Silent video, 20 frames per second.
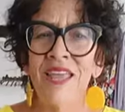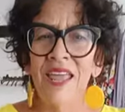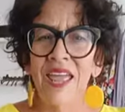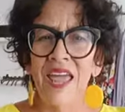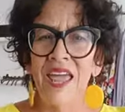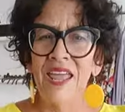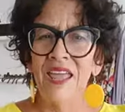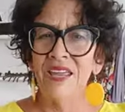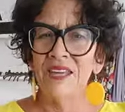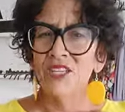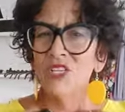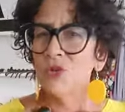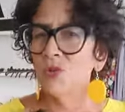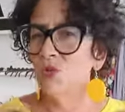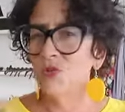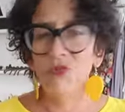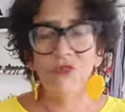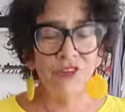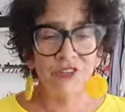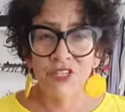and it'll
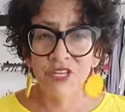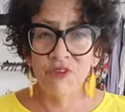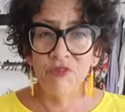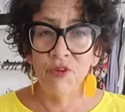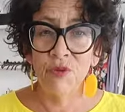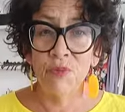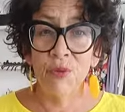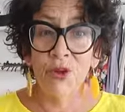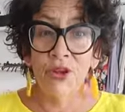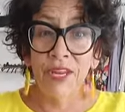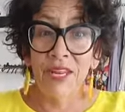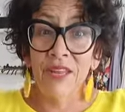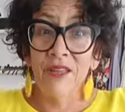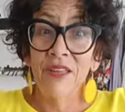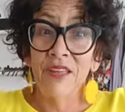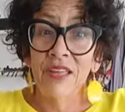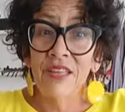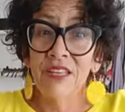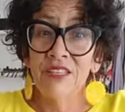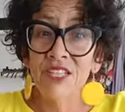fit everybody.
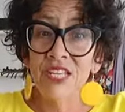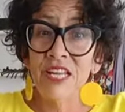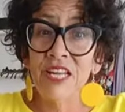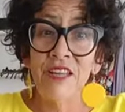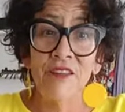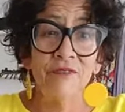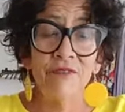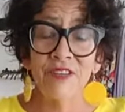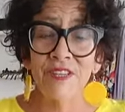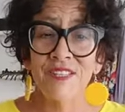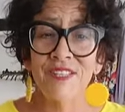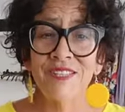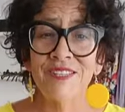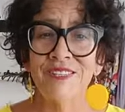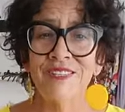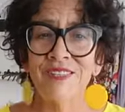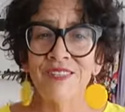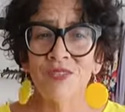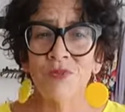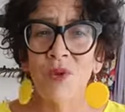Delia fits this
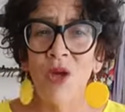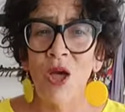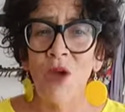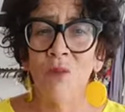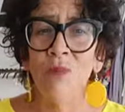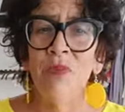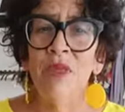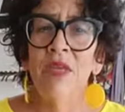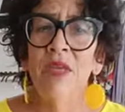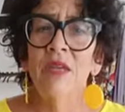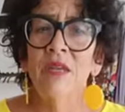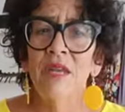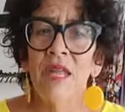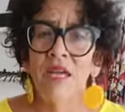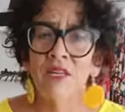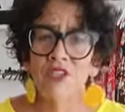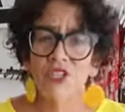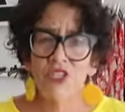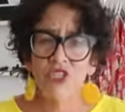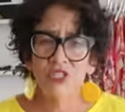as well. Now,
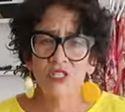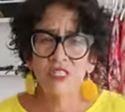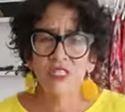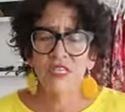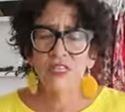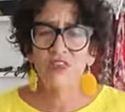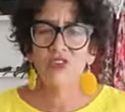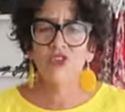did you see the